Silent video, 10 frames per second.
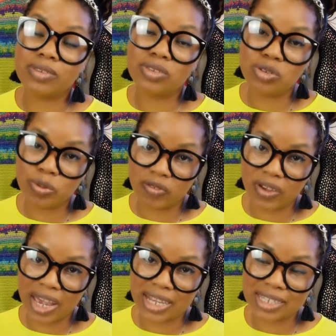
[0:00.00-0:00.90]
Super
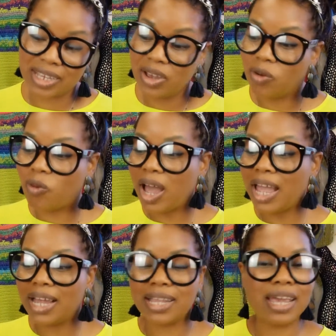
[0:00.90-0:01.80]
facts.
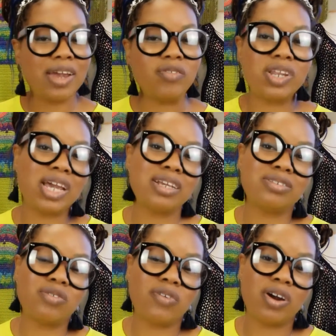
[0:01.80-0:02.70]
Why every
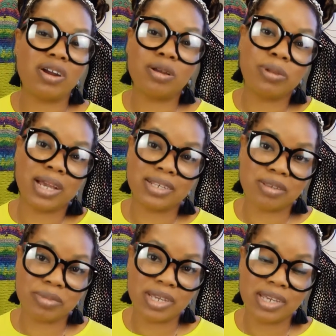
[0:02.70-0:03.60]
line so far
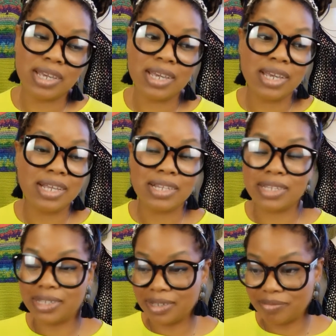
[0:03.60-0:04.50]
applies to me.
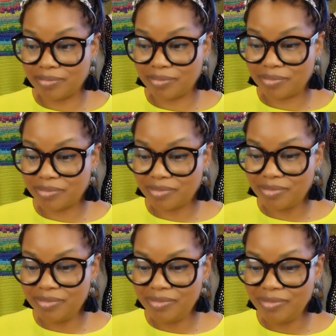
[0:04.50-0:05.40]
Listen,
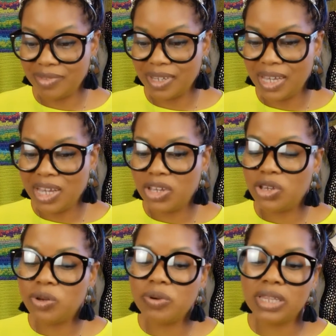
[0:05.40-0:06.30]

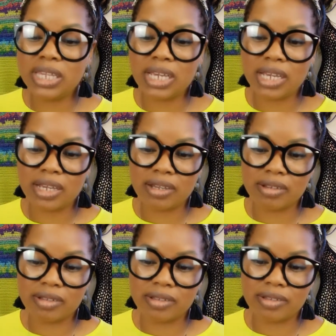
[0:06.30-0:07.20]
you would think
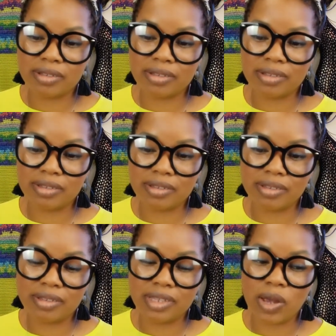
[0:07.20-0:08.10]

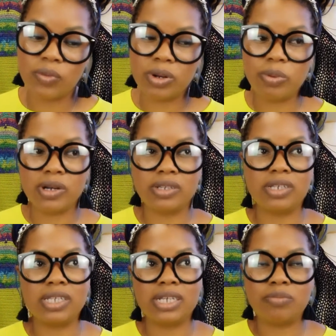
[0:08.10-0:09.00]
that when a
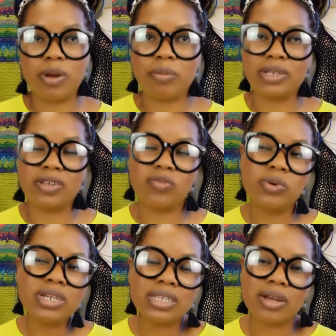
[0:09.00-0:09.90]
person says by myself,
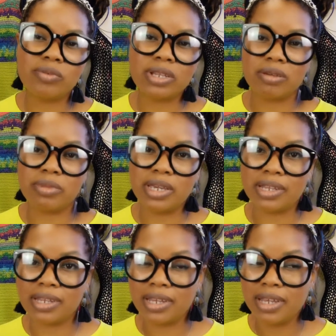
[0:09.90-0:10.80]
what does that really
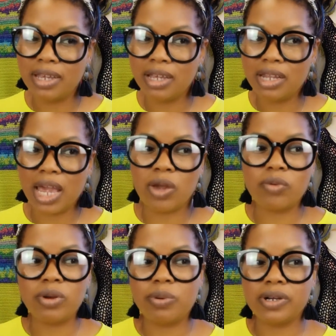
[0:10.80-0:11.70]
mean?
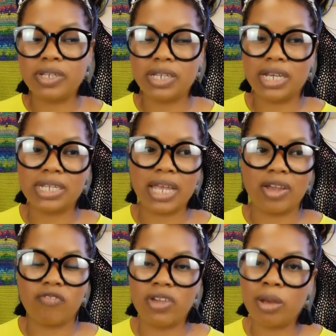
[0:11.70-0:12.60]
Like when a person has
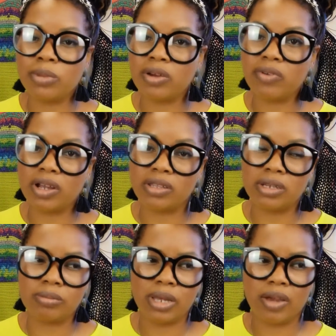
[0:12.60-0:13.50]
like family
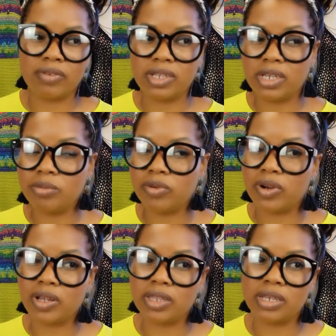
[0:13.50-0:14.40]
around them, they have a team
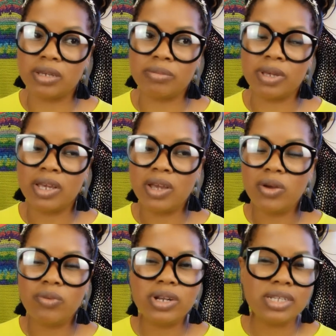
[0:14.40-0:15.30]
around them,
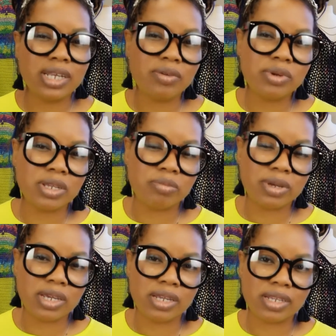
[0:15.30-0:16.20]
what does that really
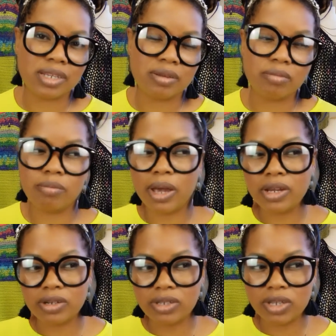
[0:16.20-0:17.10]
mean
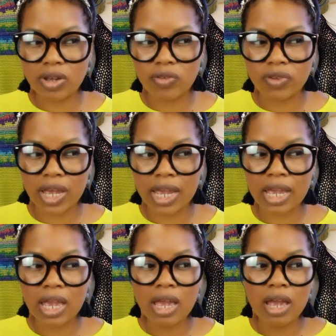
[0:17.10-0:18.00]
by yourself?
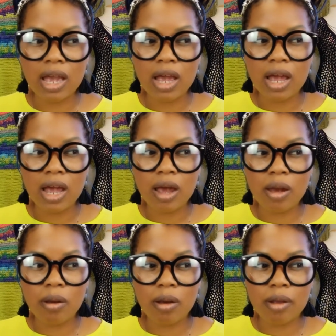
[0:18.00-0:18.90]
Like
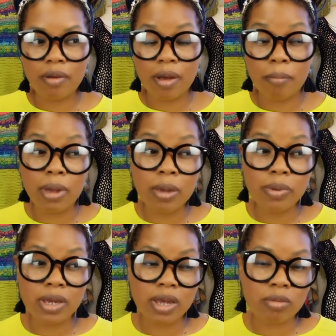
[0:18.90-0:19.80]

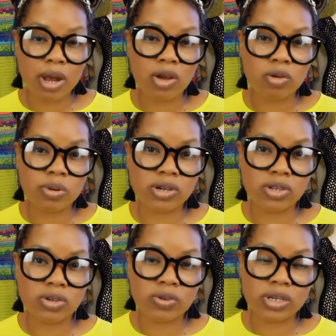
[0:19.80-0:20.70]
maybe in my
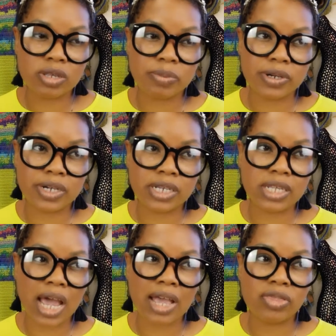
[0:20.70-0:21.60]
personal
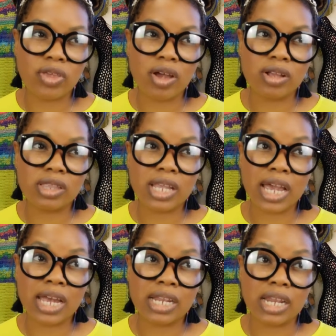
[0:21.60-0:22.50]
experience, I thought
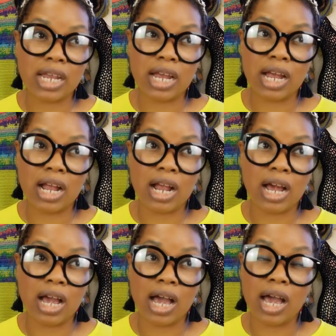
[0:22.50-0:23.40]
that
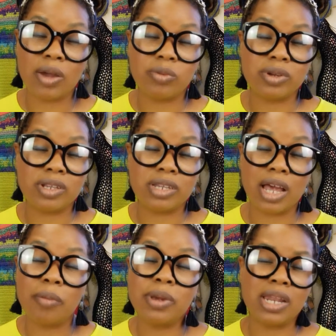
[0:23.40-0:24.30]
I
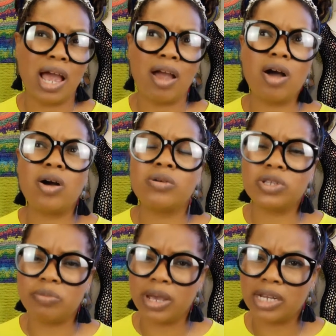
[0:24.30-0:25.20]

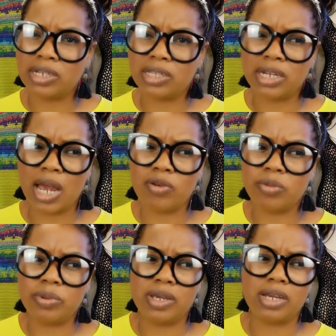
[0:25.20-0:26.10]
always imagined that I
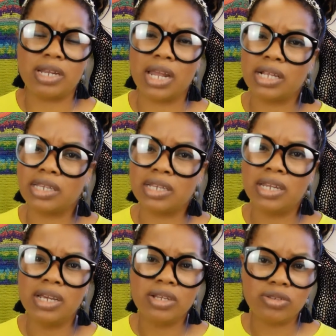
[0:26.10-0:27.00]
would be
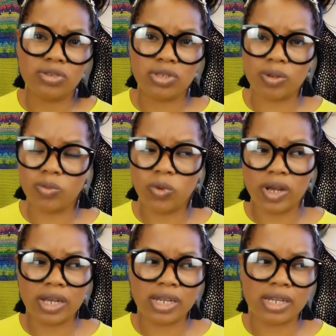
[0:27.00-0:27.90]
connected to
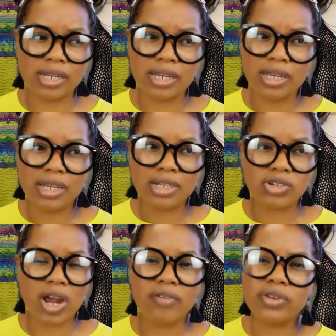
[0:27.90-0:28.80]
someone and
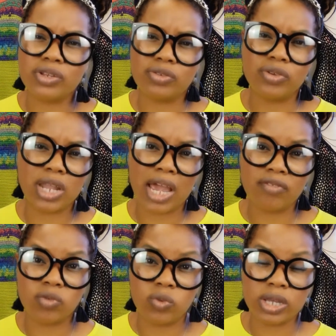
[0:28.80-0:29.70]
traveling through
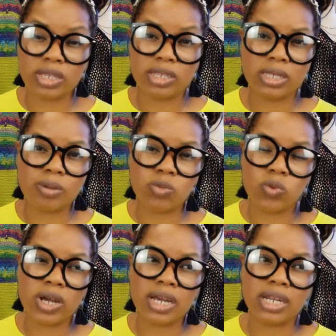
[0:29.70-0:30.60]
life with
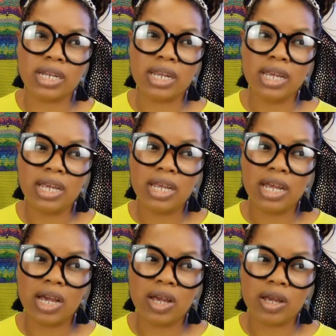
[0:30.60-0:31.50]
someone.
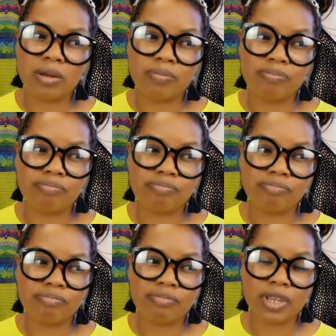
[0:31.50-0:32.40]

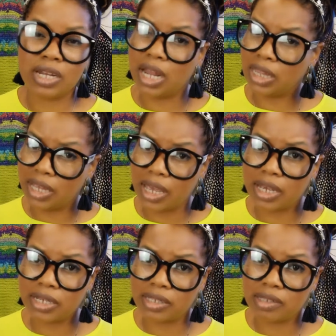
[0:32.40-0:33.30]
Not the
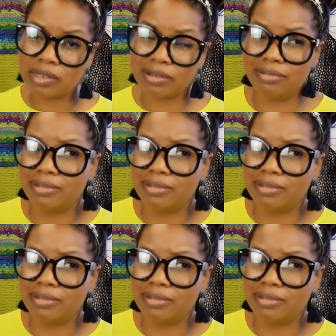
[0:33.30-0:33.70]
case.